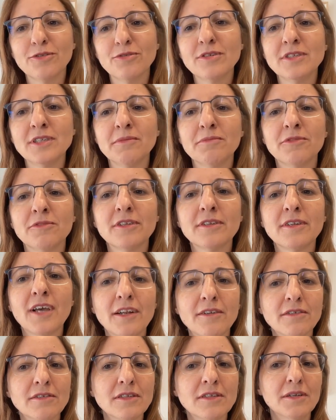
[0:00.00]
to
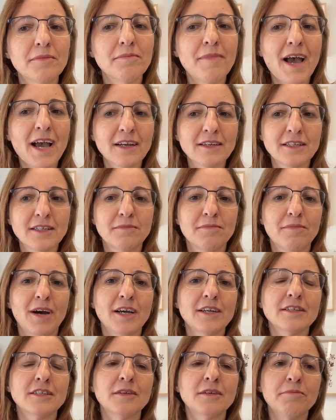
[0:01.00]
simultaneously
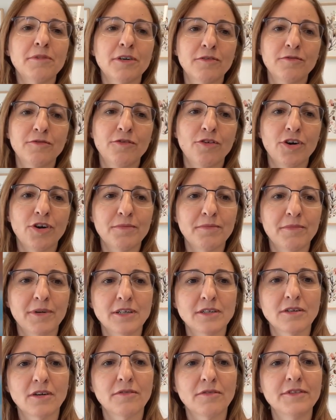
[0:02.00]
maximize the
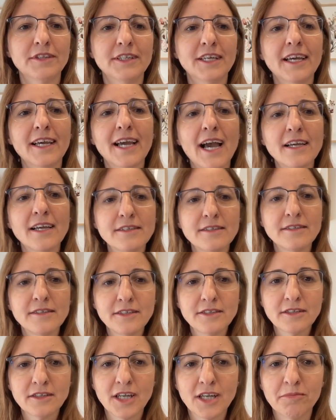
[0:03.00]
performance of the AI
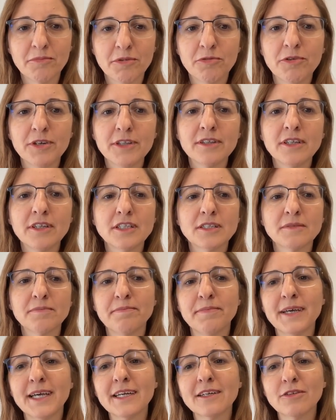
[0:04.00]
system with
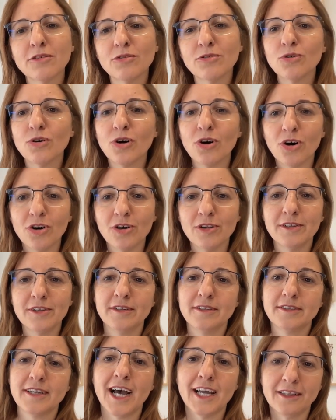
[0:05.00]
respect to all
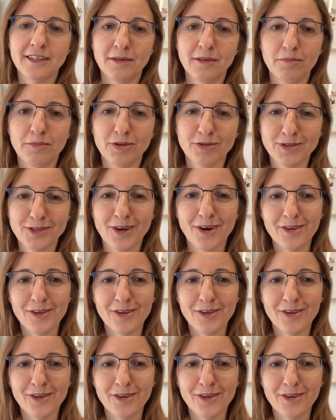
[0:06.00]
these attributes,